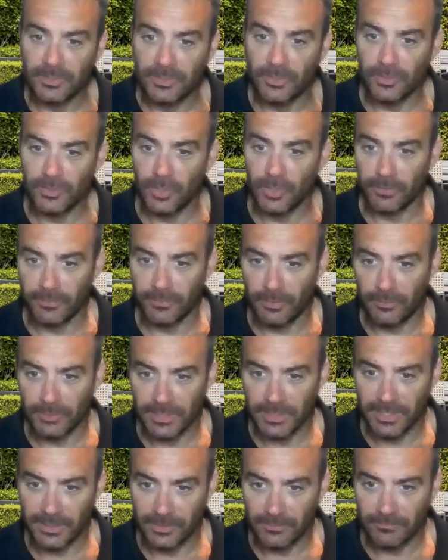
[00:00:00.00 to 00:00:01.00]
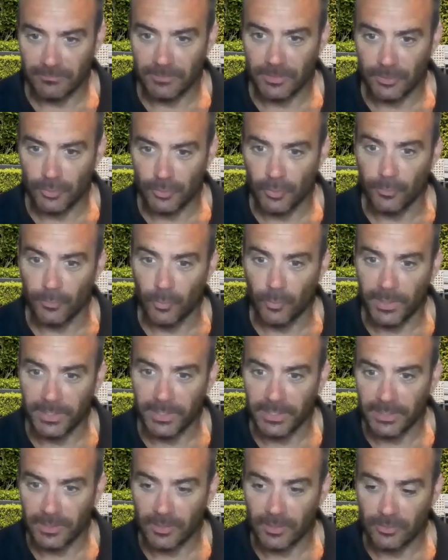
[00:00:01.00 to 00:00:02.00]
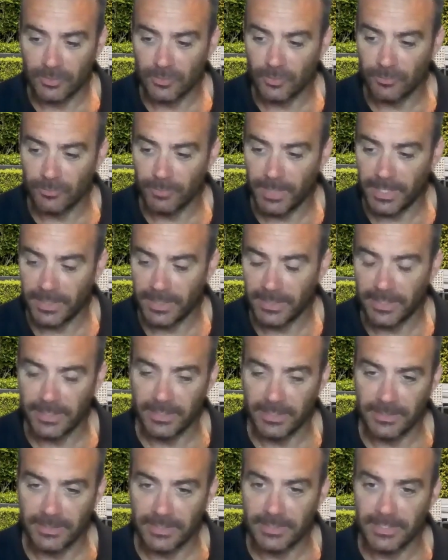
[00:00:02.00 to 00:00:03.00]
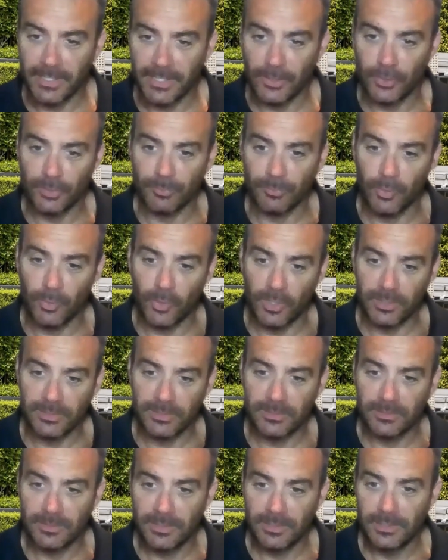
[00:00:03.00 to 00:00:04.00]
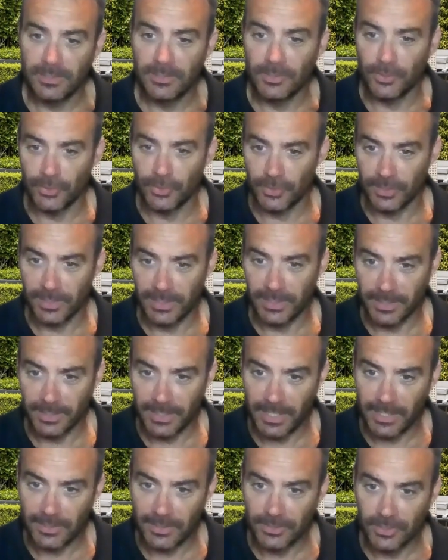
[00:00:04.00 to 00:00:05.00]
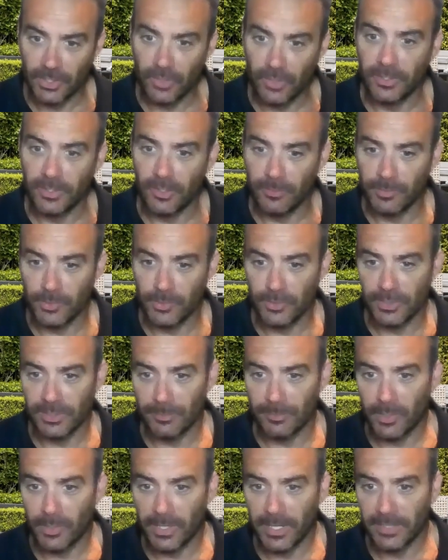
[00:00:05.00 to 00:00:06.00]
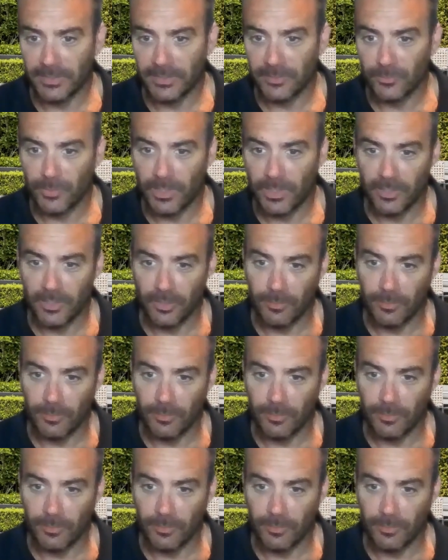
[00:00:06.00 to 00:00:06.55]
So it's kind of, I was getting the 2-for-1 deal. I was sort of getting a discount on the price, using it at the garden show, and then I'll be using it in my house as well.